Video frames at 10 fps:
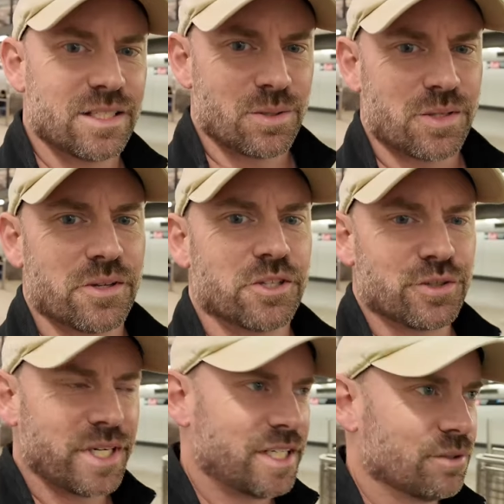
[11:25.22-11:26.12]
As I was on the
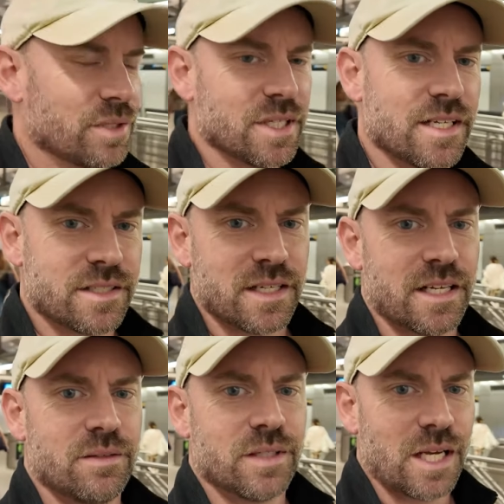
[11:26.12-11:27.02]
train, I realized that
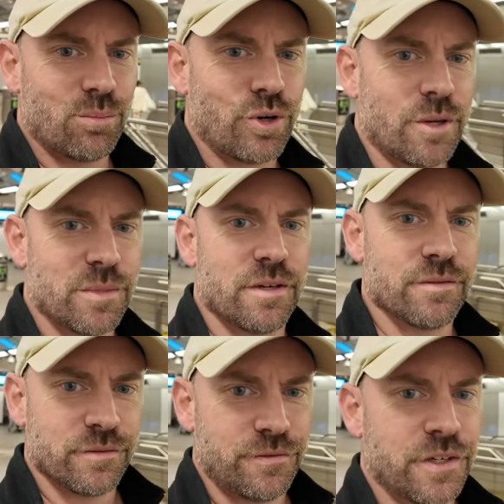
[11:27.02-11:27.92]
I brought my
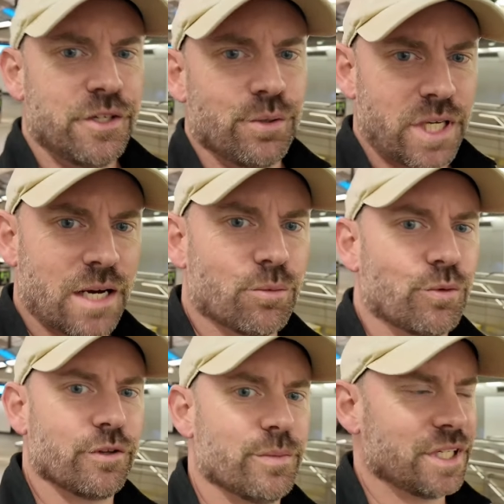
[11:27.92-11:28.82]
fun new camera
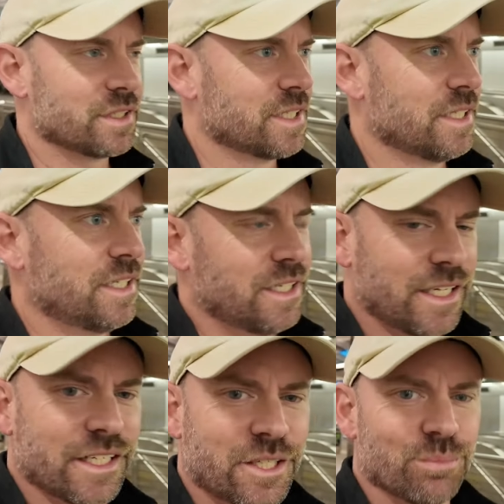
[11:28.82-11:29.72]
with me
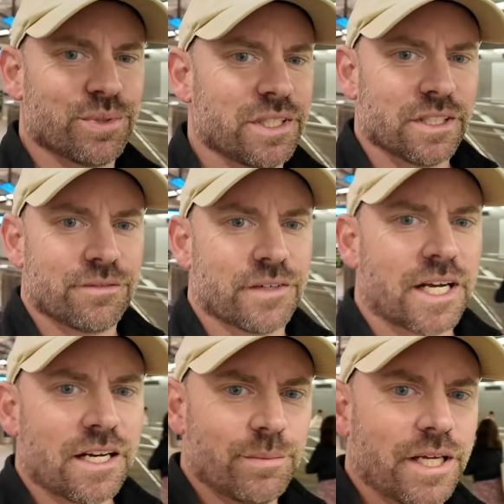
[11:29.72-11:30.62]
and completely
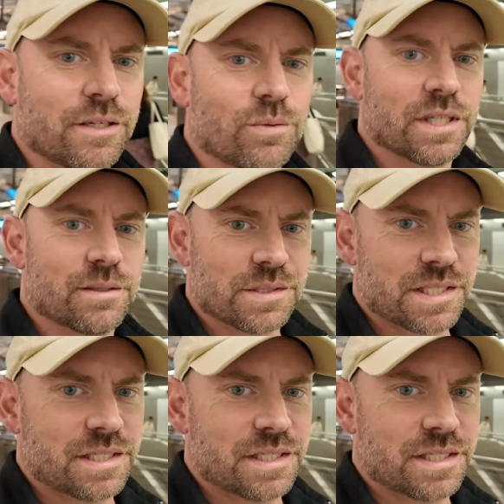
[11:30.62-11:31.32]
forgot about it while I was